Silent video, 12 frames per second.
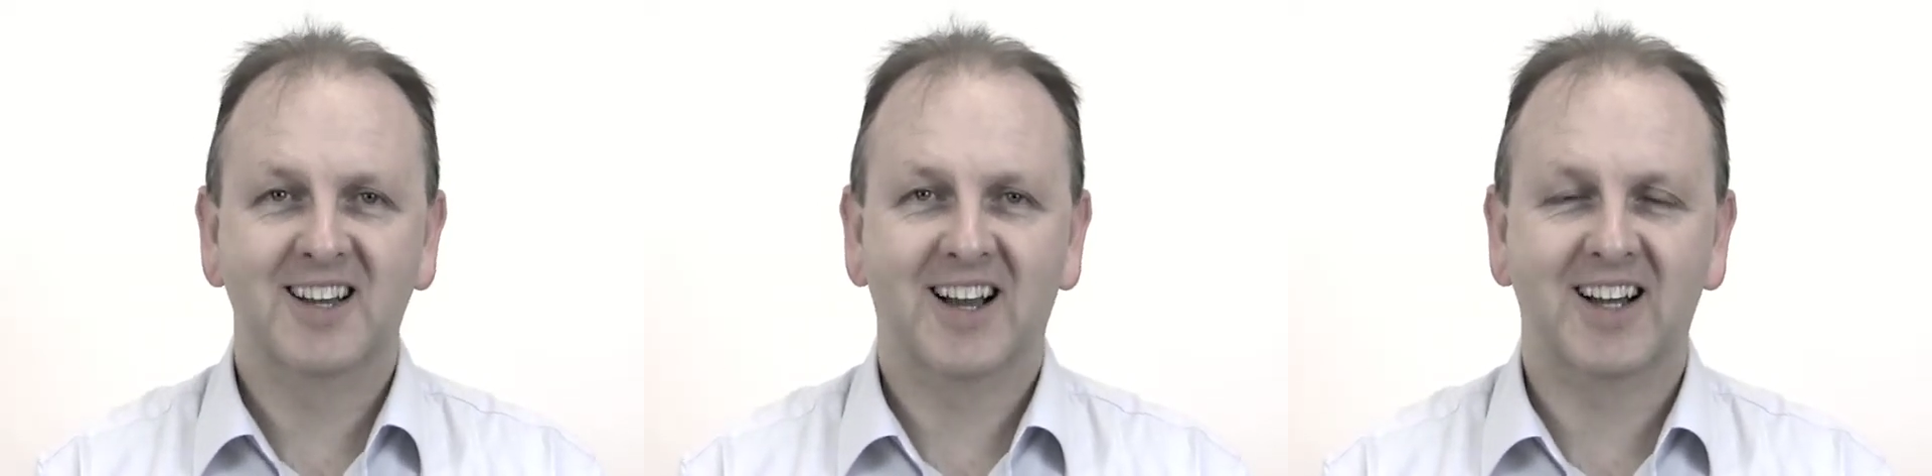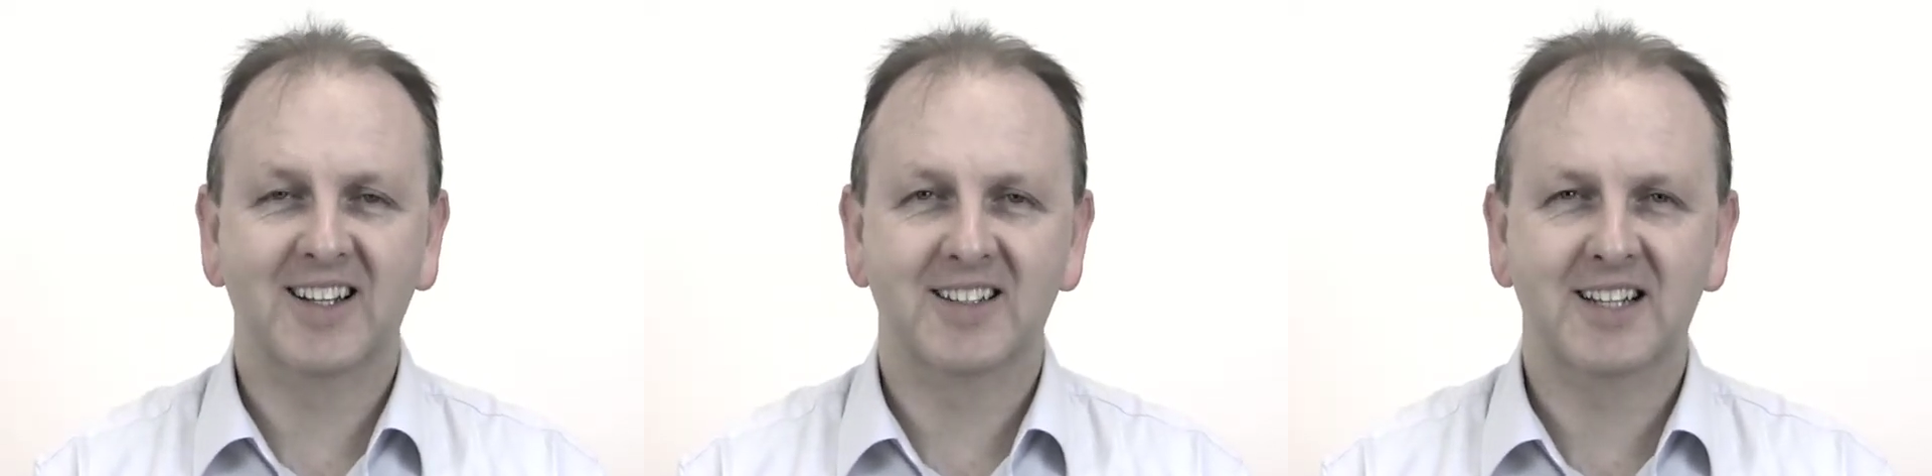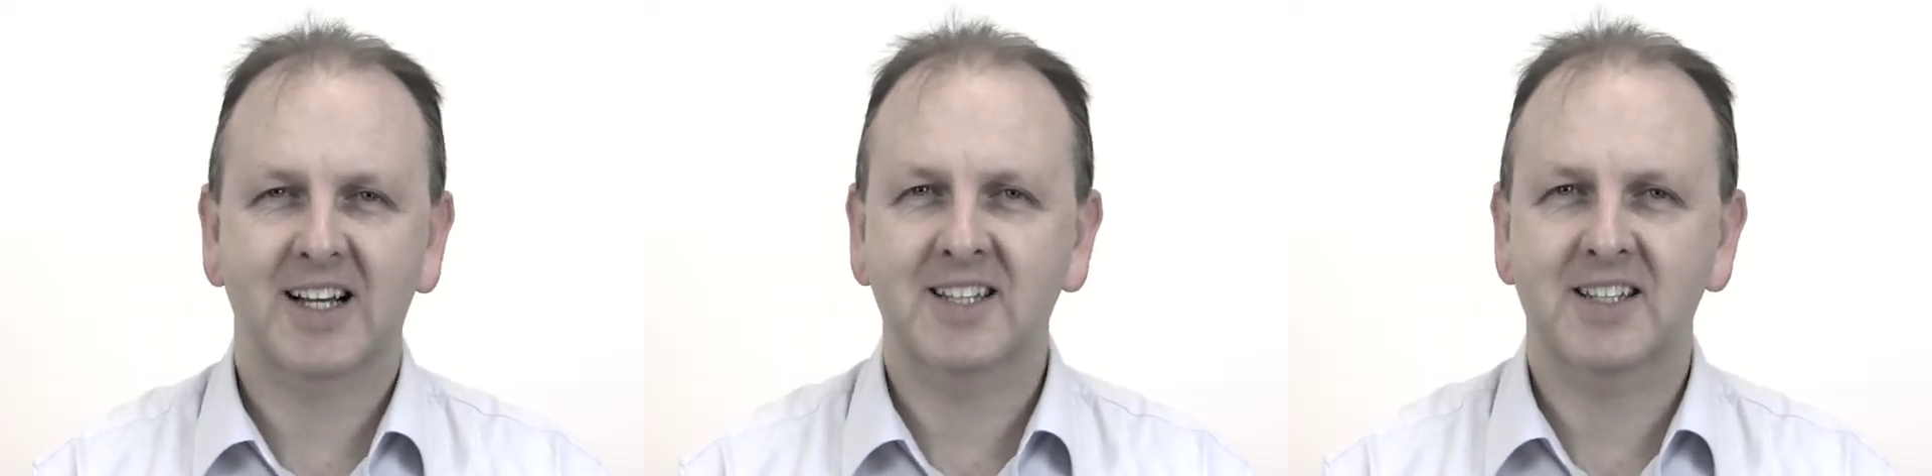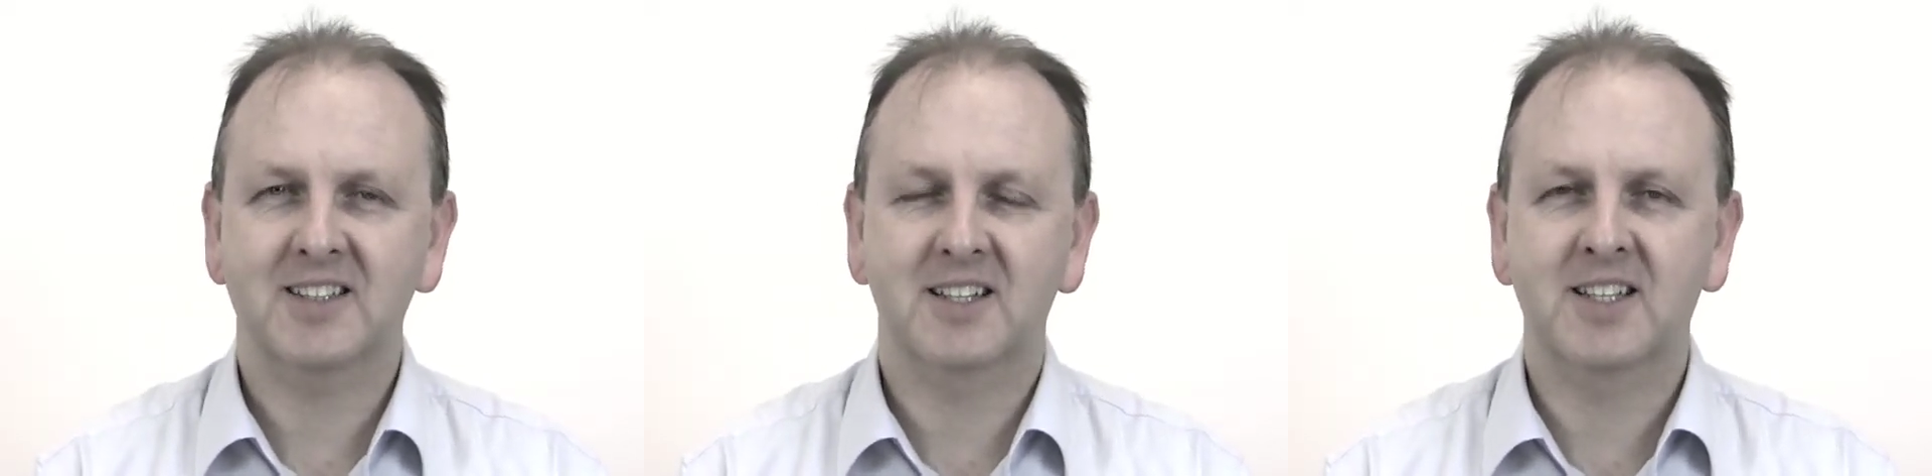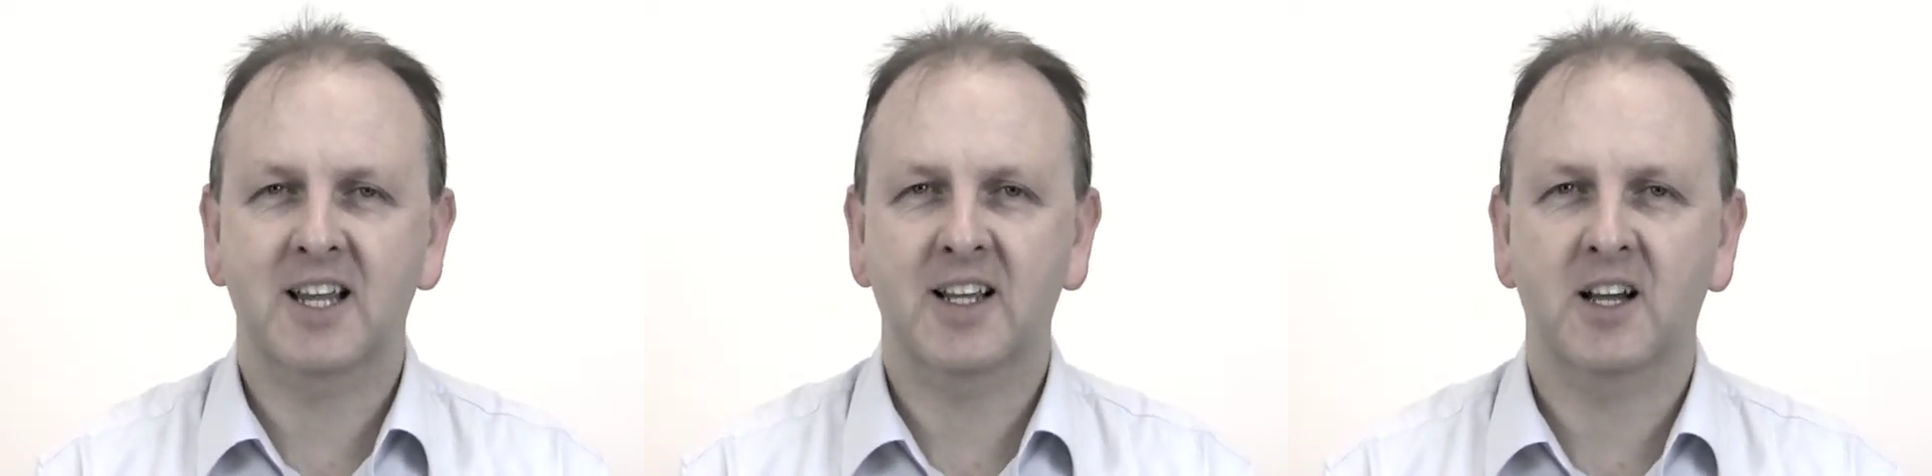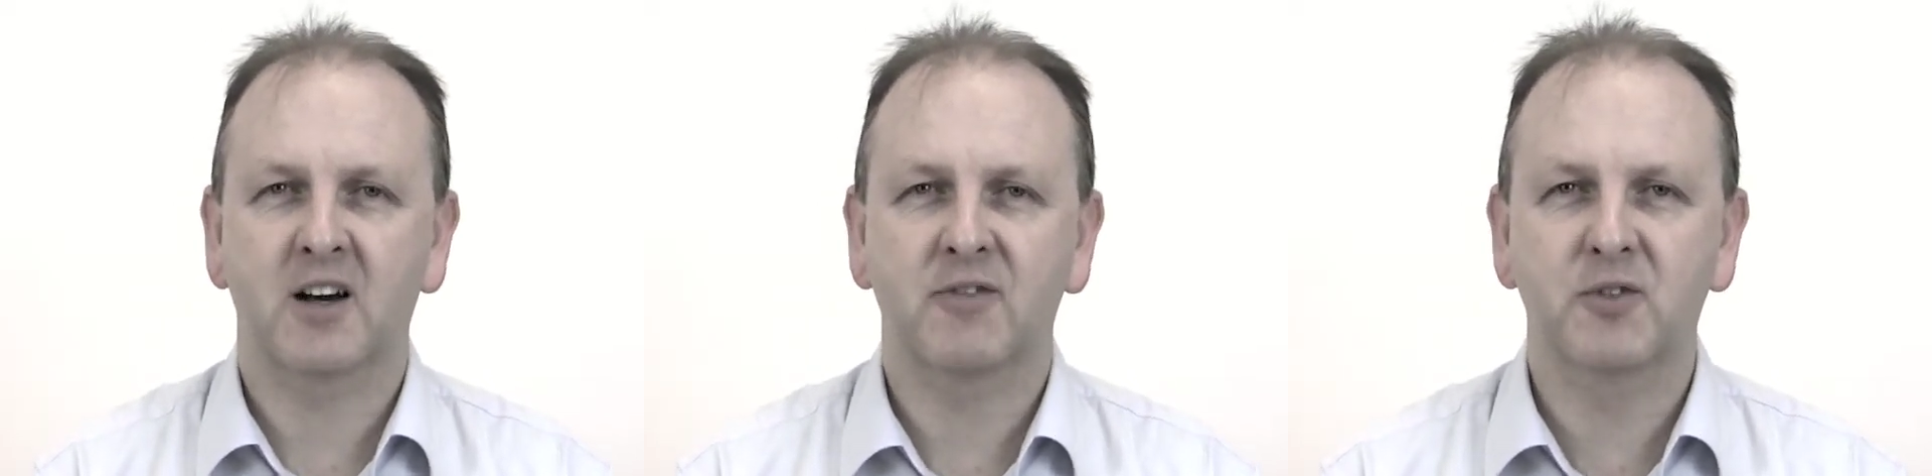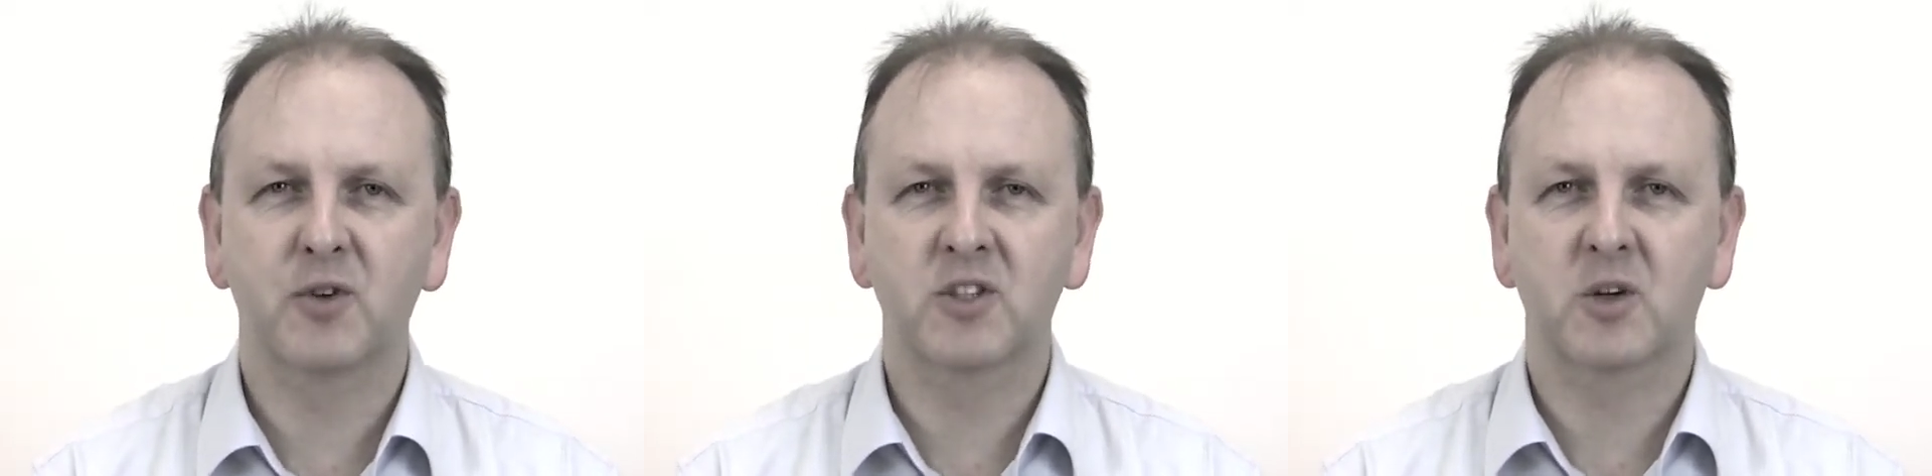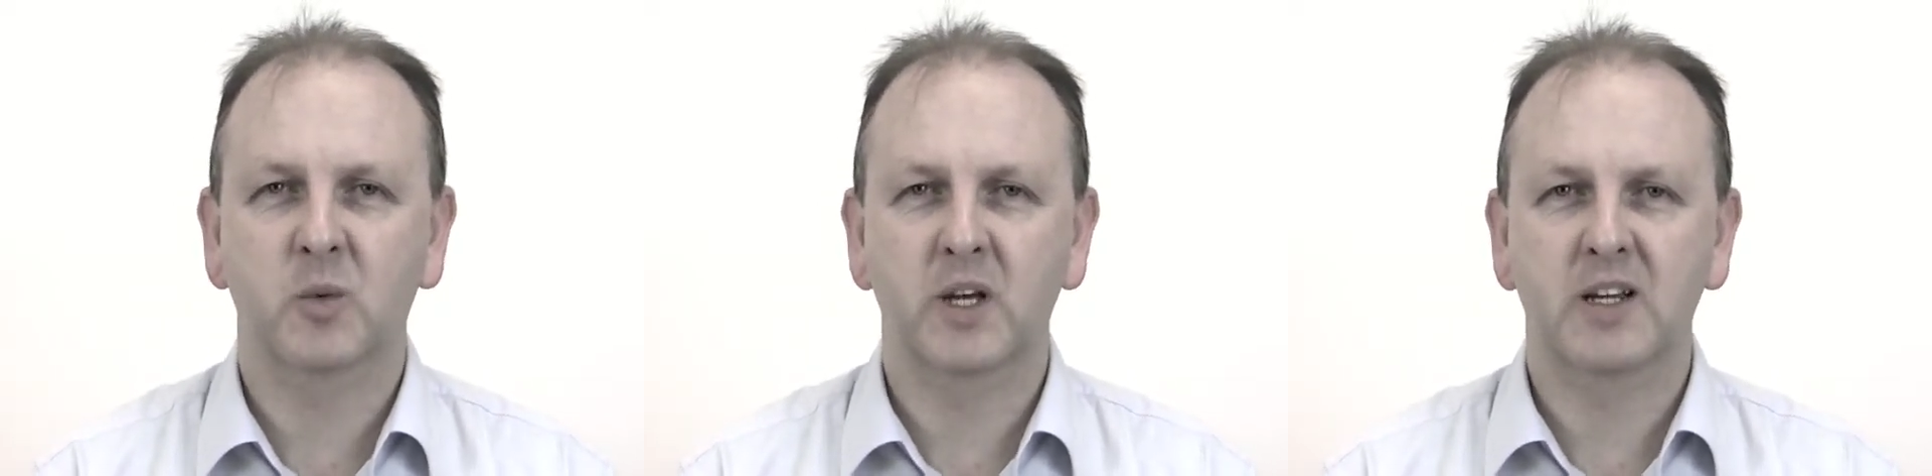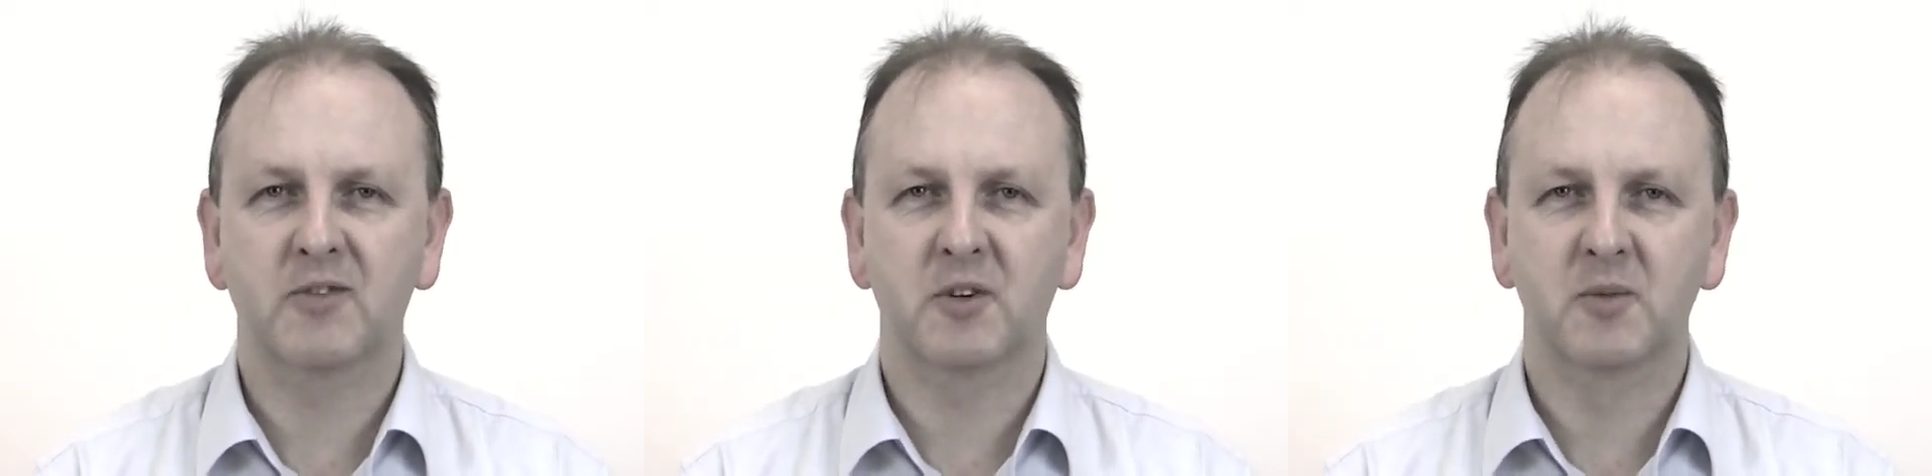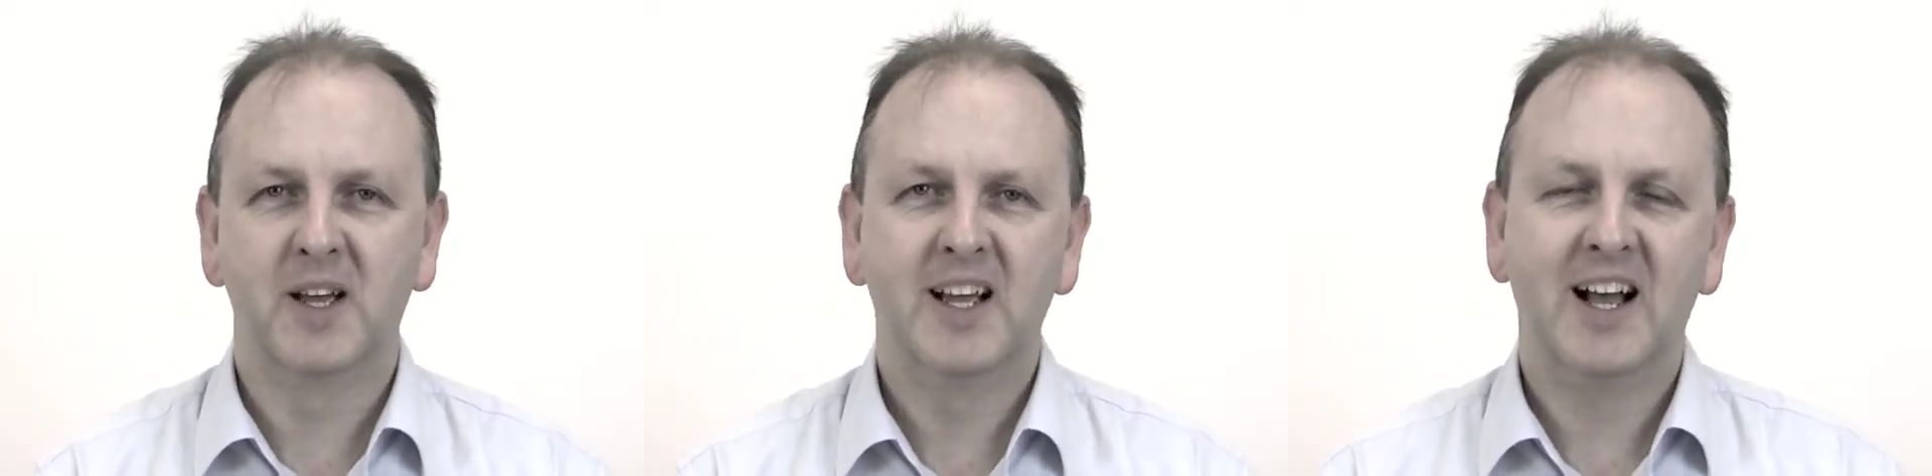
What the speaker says: And that tends to take our focus away from